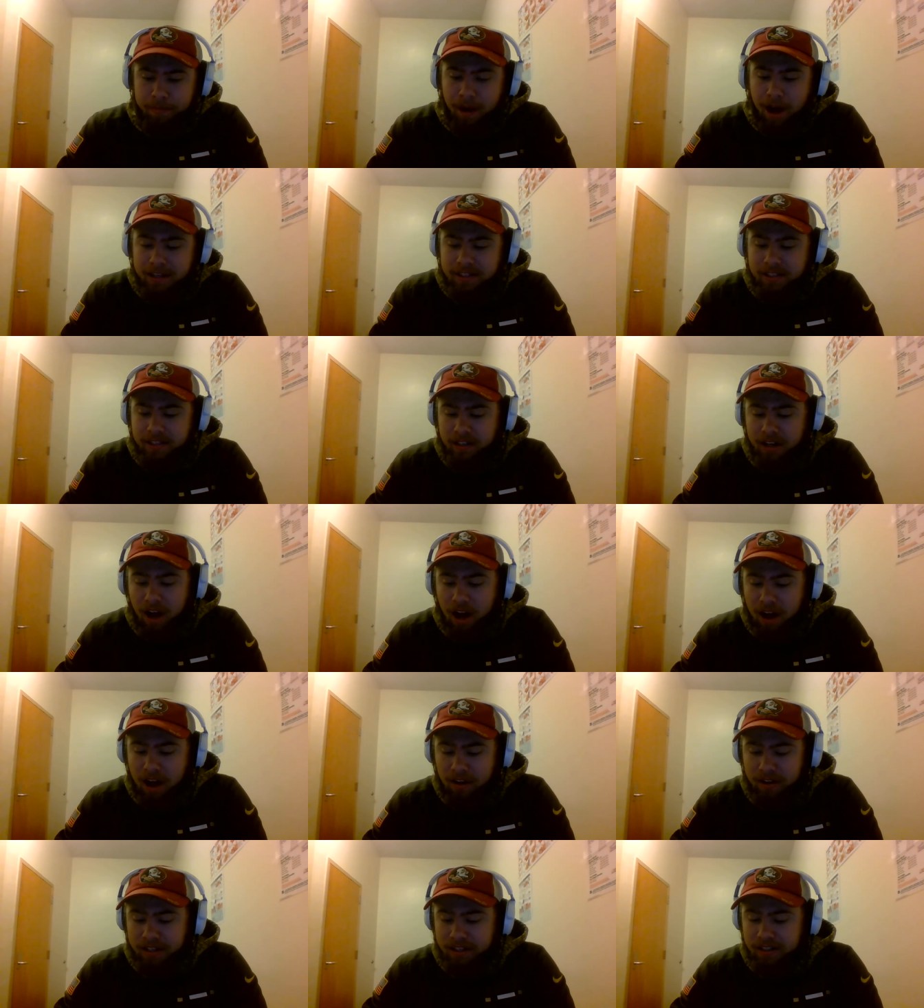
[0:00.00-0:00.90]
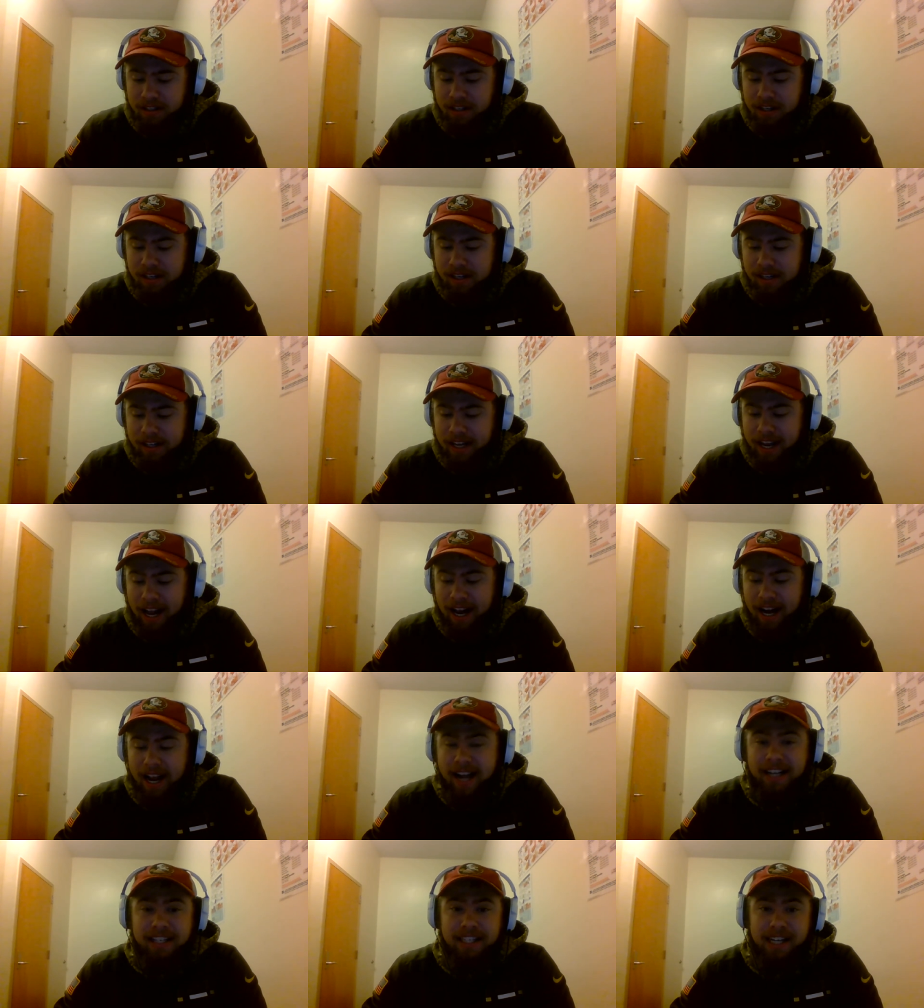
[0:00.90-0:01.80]
Boston College, yeah,
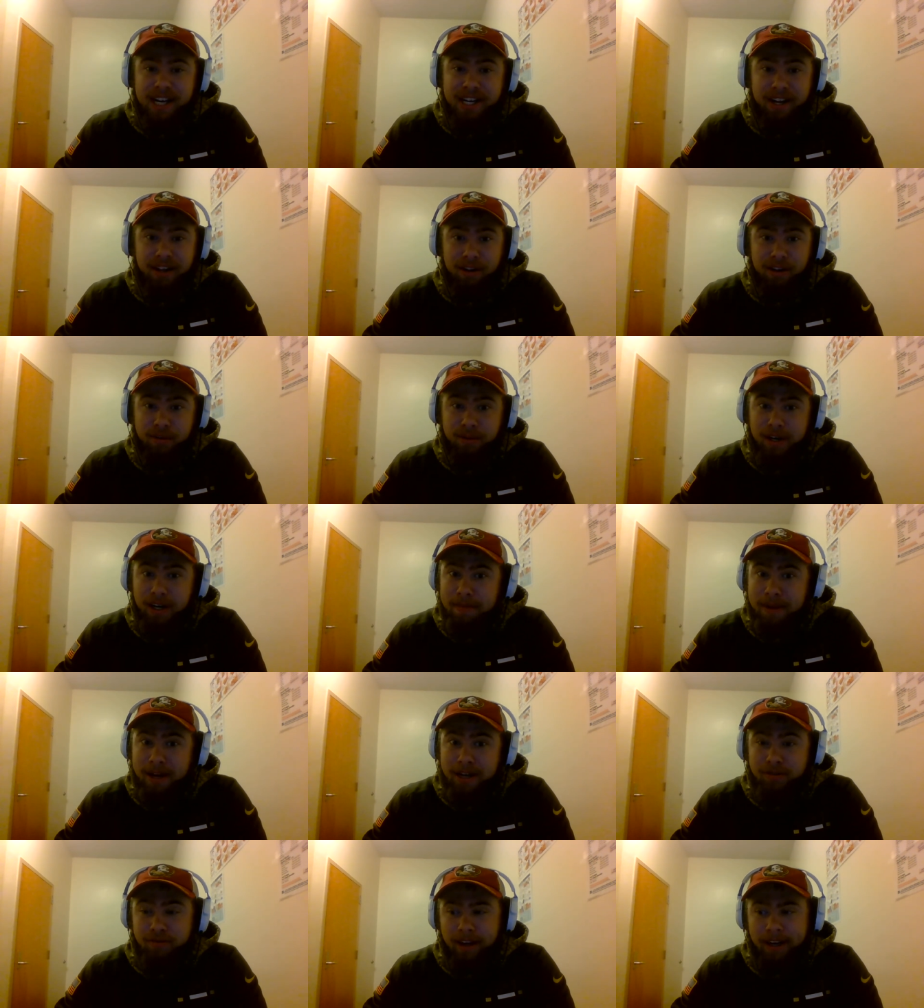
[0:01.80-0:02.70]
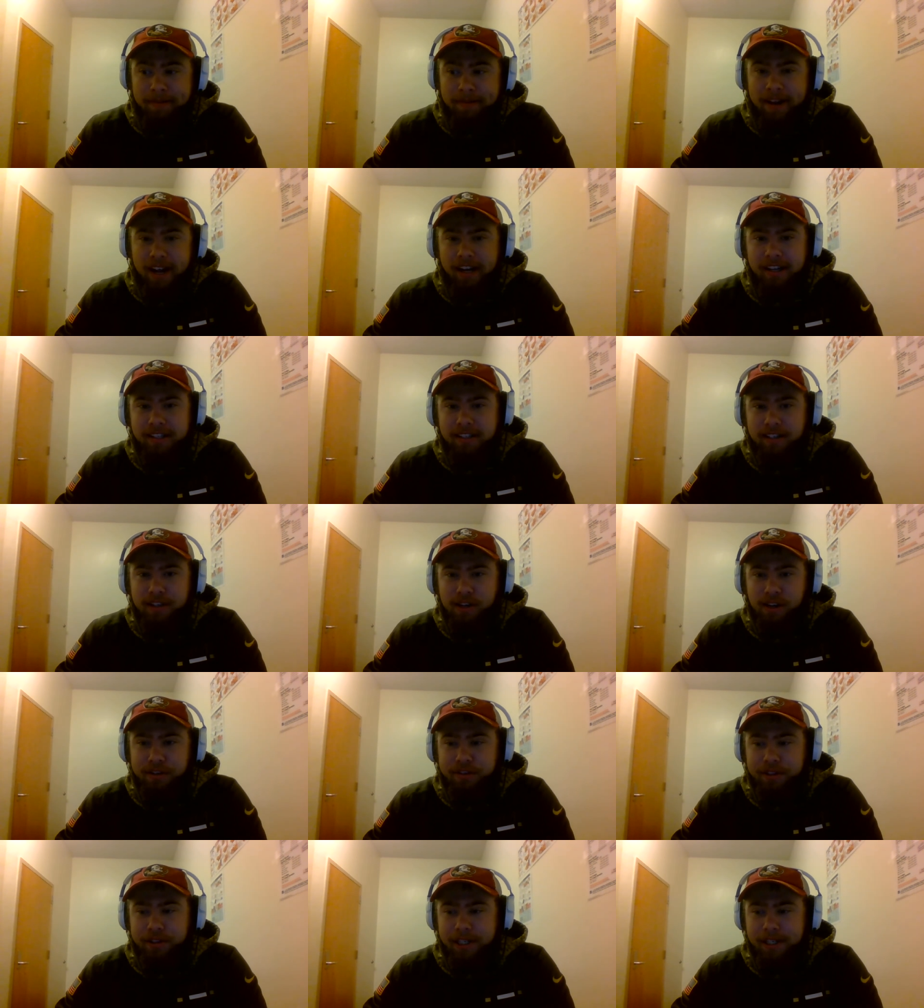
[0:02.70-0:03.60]
A.J. Dillon, one of the best running backs in the
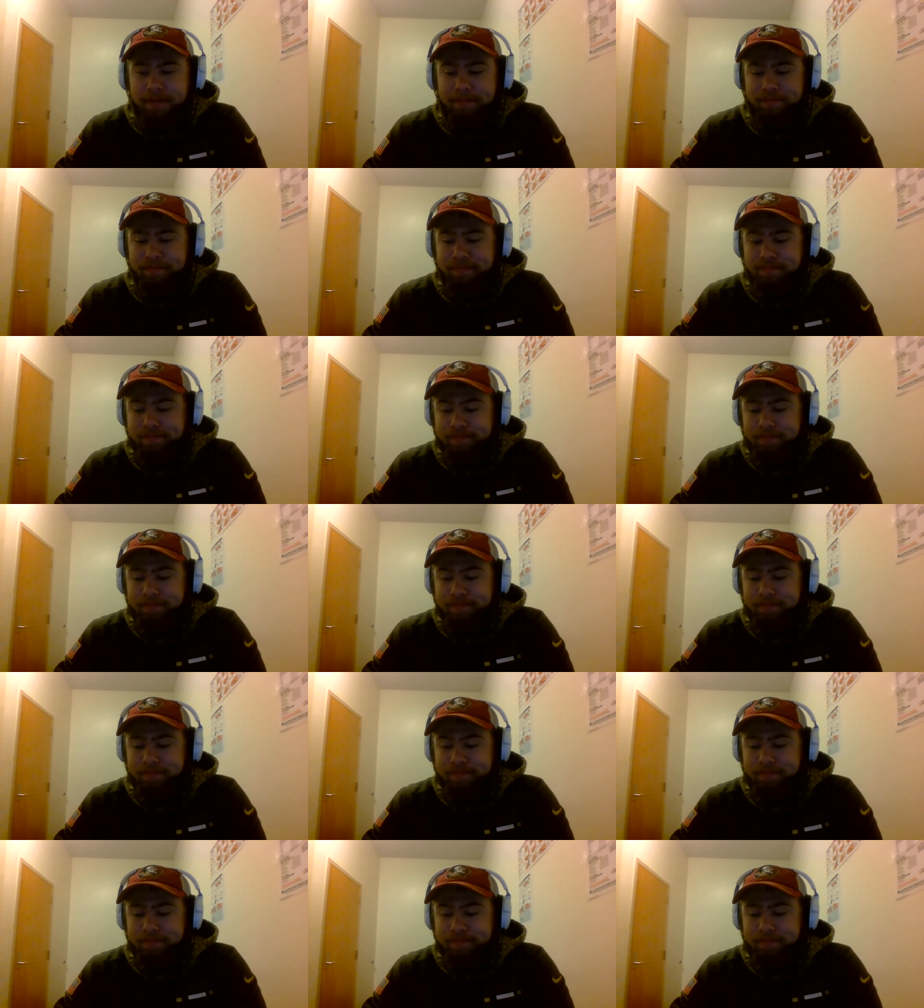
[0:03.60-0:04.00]
country.